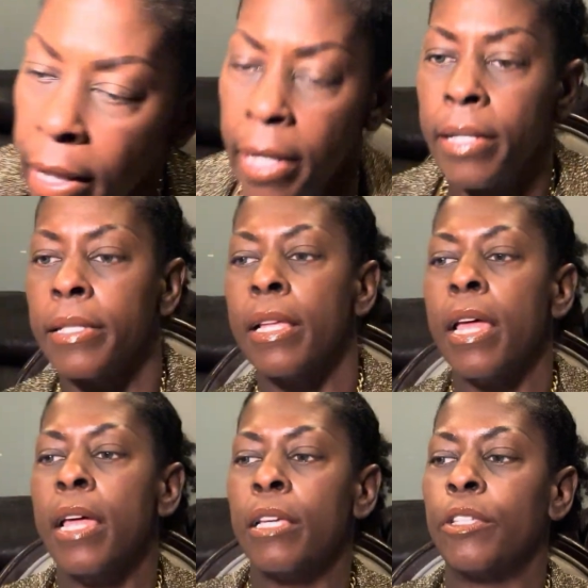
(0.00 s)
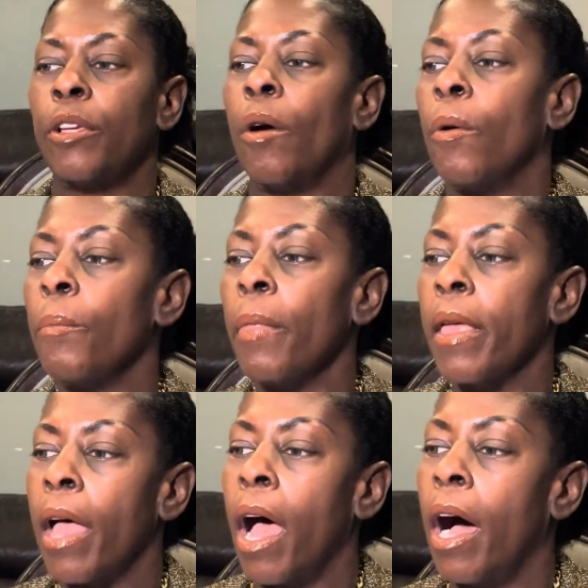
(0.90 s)
is. So
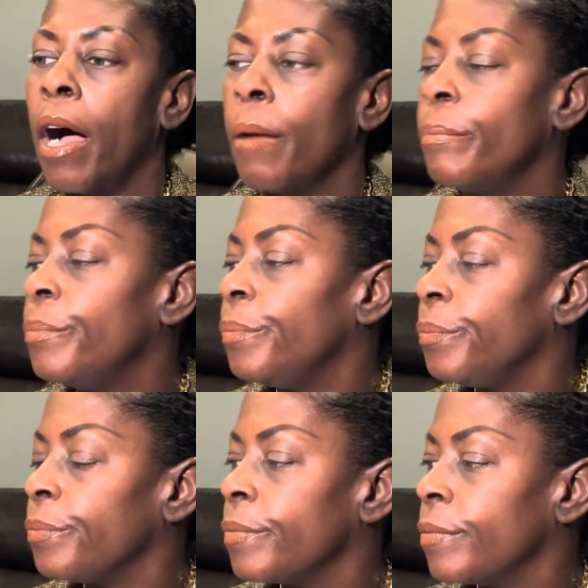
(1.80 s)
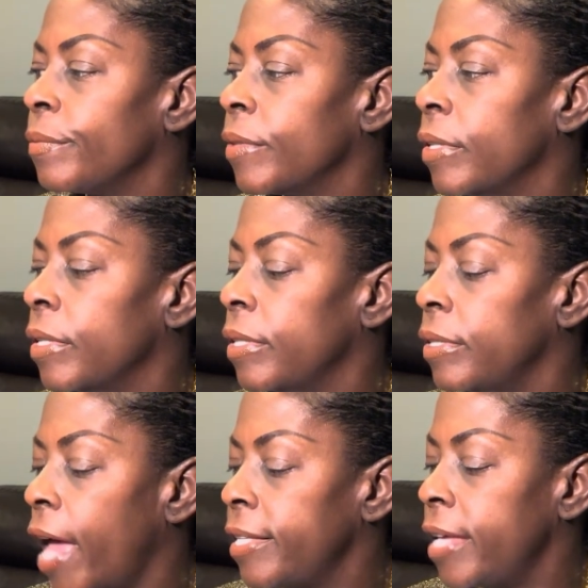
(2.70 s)

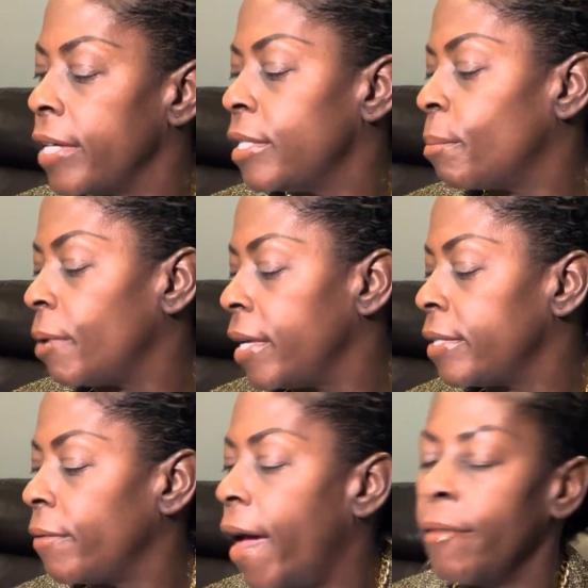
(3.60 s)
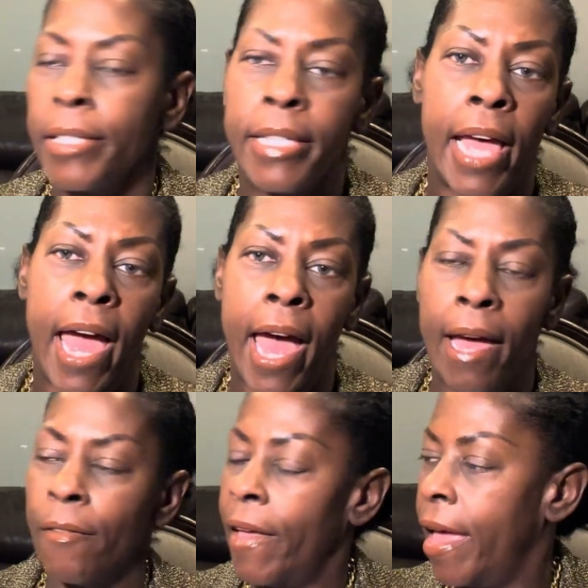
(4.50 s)
that takes the place of having to
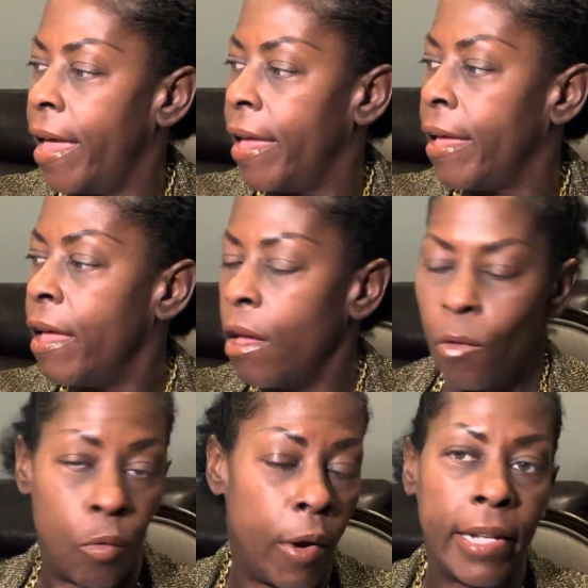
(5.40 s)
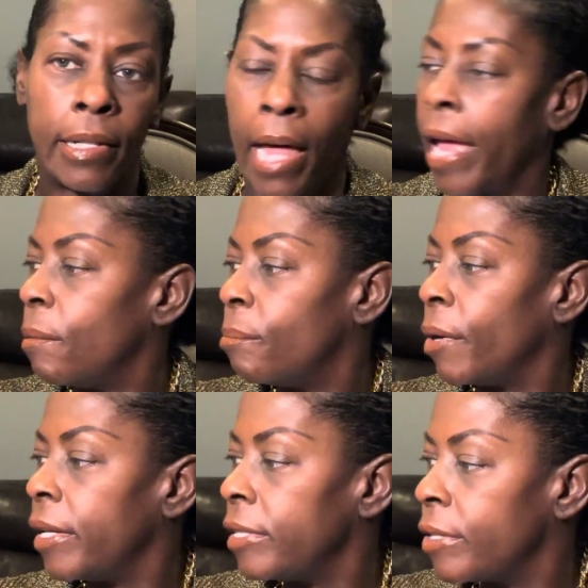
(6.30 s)
have a ring light.
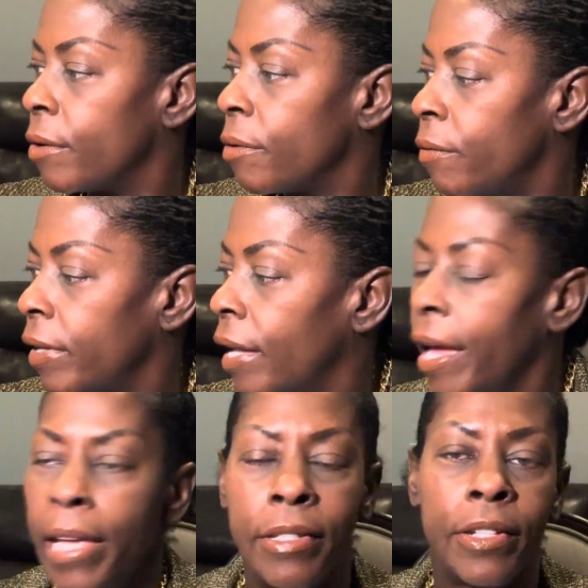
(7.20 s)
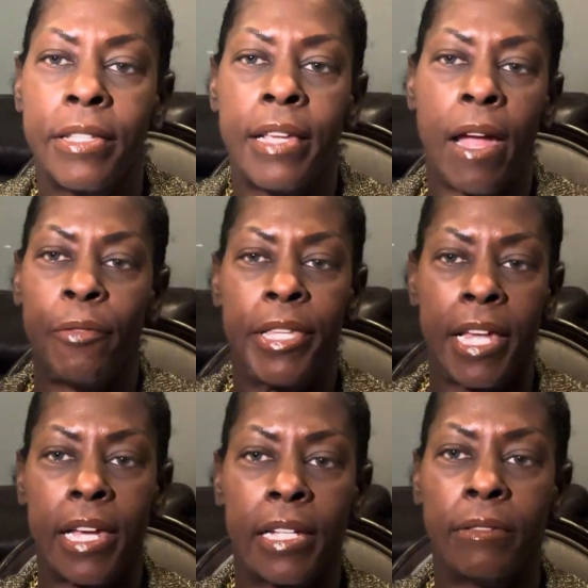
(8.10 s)
But, the ring light, it's just
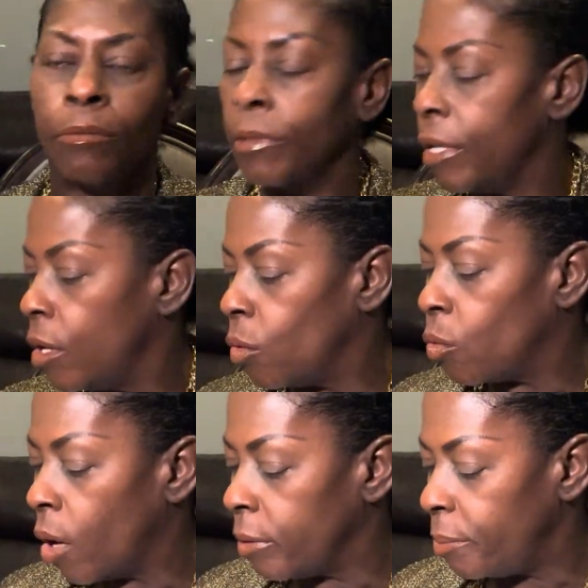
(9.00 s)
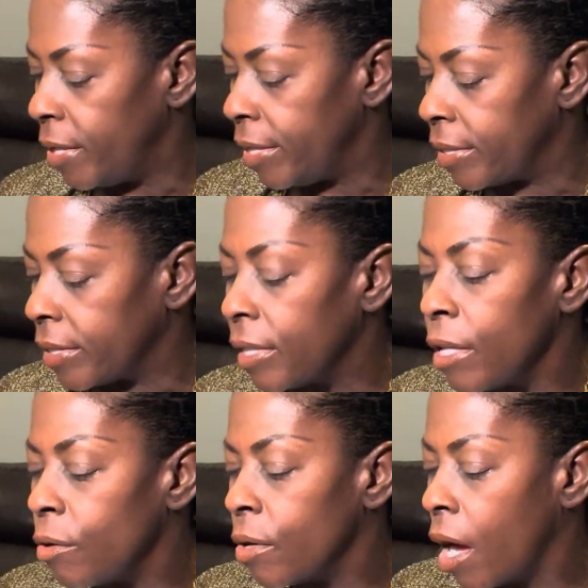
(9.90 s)
everything in one piece. It's a
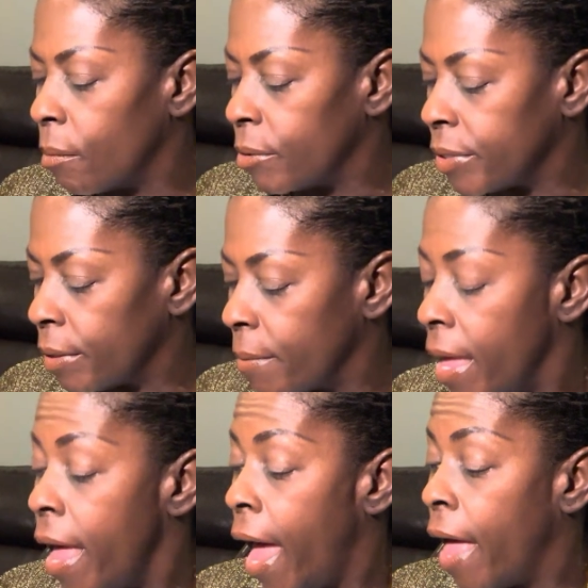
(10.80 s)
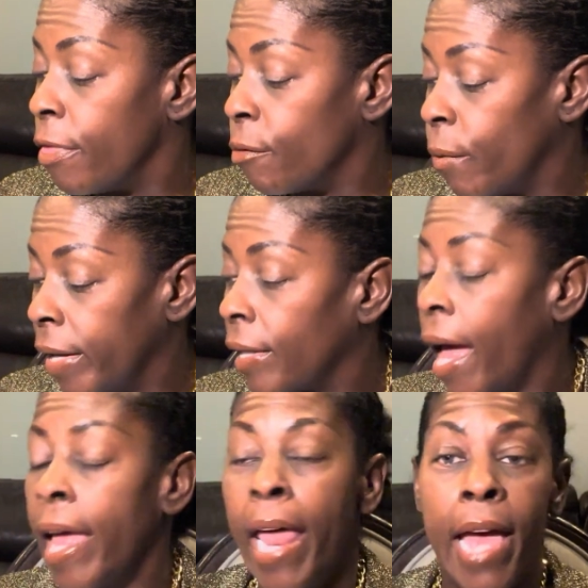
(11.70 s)
little cumbersome. And the ring
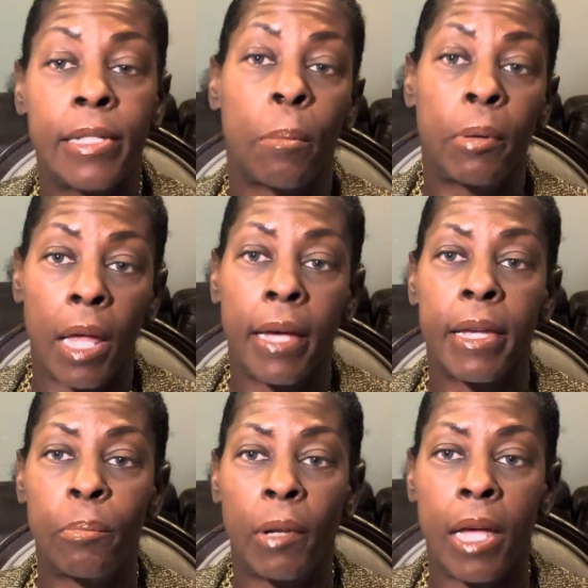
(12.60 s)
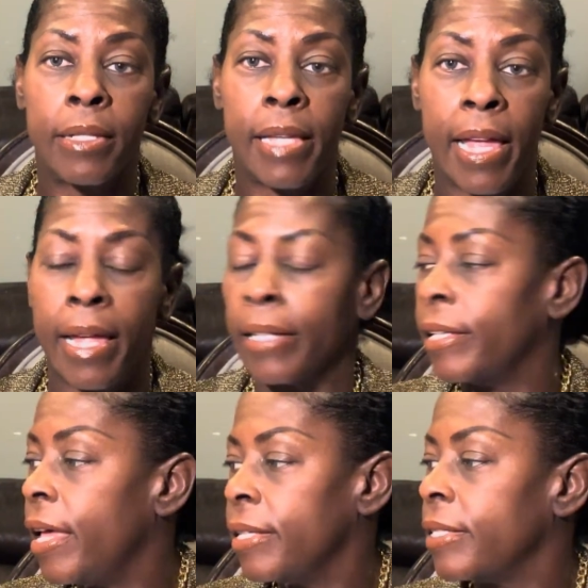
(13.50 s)
light has a plug. It plugs in.
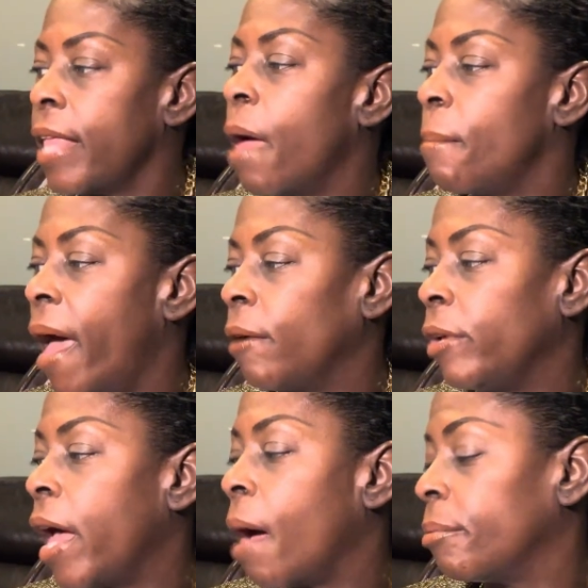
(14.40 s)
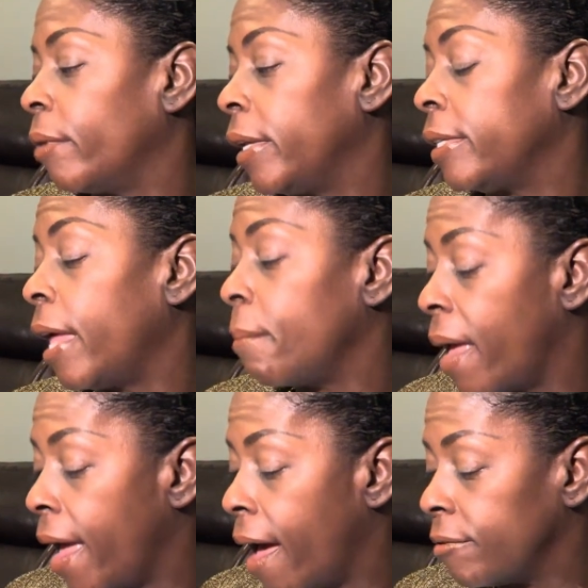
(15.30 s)
It's not battery operated. They
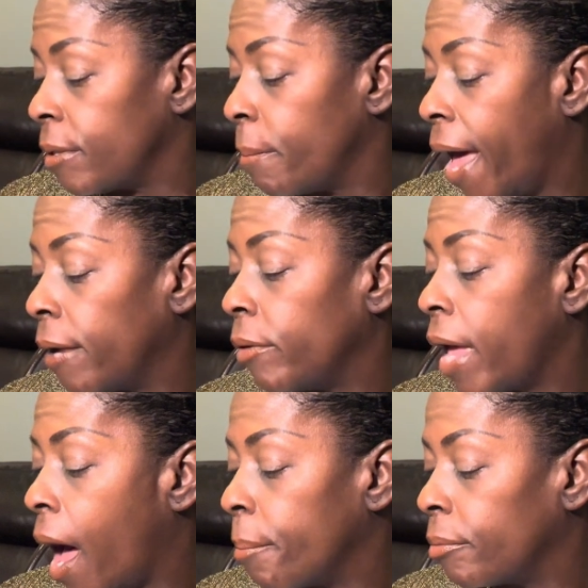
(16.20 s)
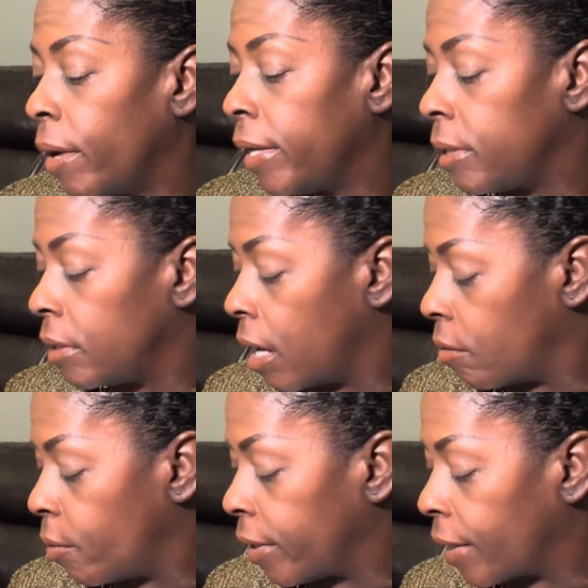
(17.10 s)
may have some battery operated
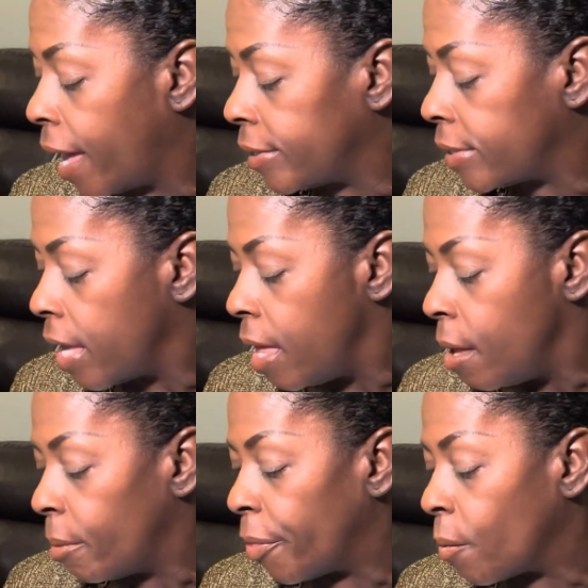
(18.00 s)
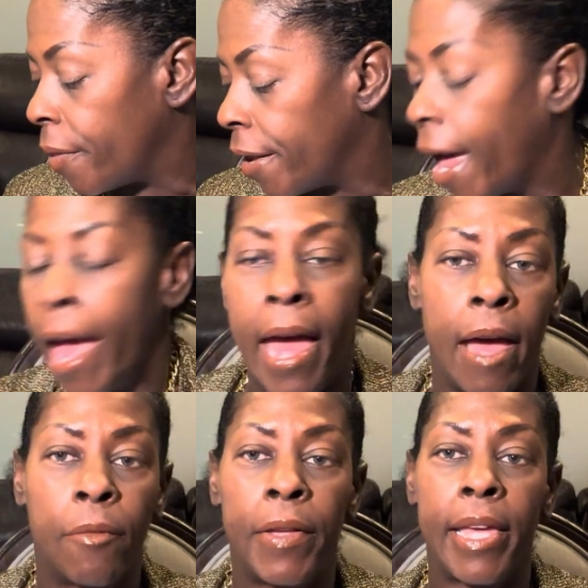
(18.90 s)
ring lights, but the one that I
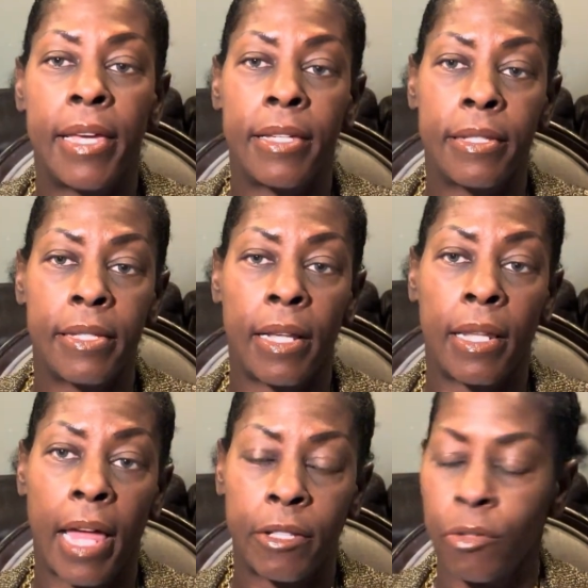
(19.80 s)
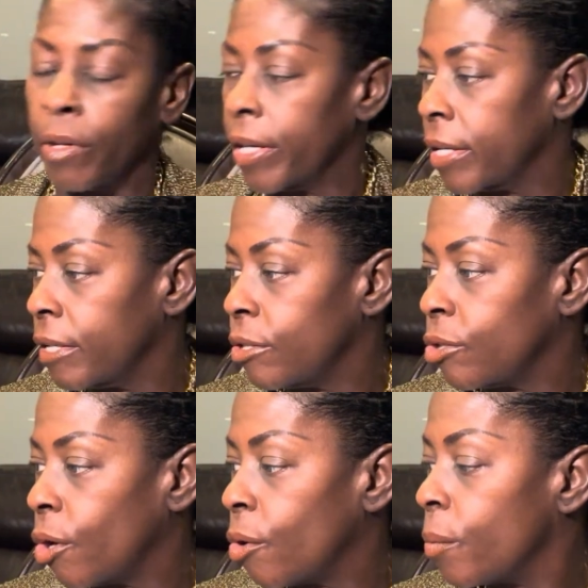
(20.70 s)
have is electric.
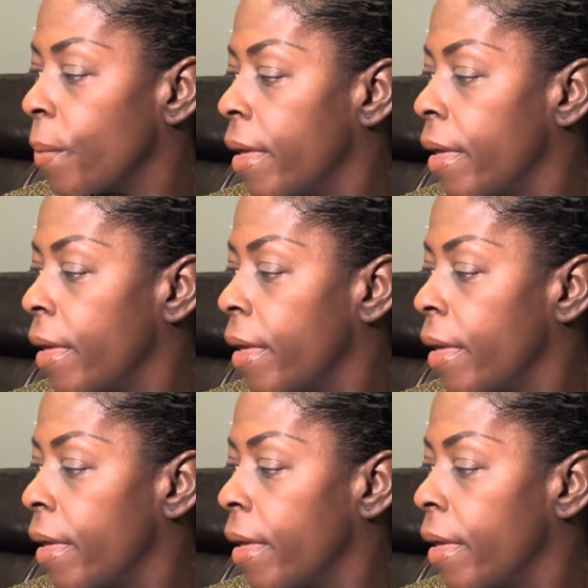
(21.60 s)
So